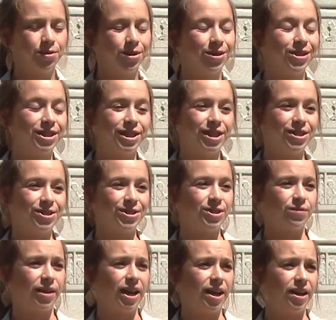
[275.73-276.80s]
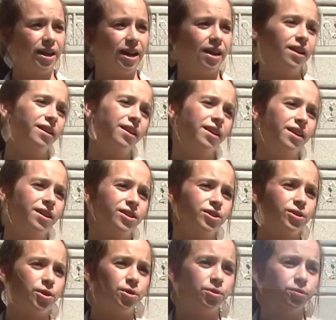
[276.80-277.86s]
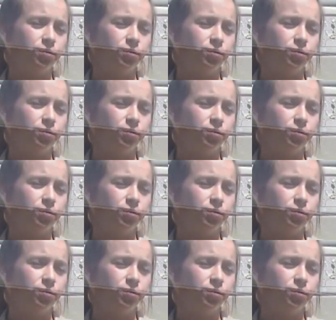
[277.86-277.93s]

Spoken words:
were the teachers of Canada. So